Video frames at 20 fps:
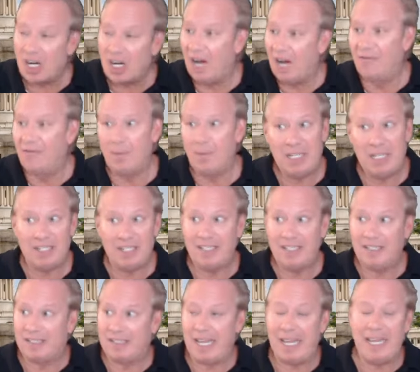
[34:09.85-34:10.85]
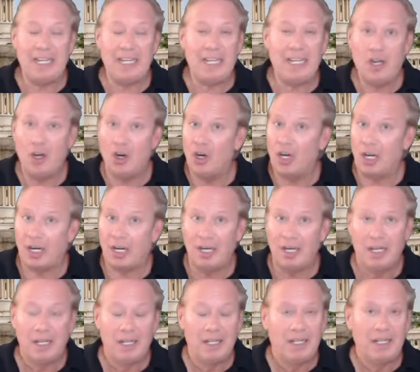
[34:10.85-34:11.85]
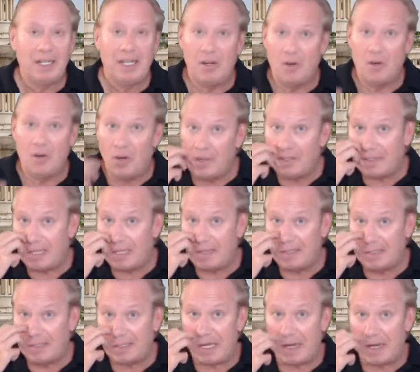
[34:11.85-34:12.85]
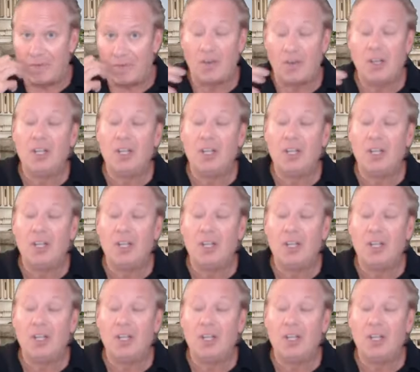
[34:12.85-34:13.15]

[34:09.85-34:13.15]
government did Sandy Hook and all this other stuff,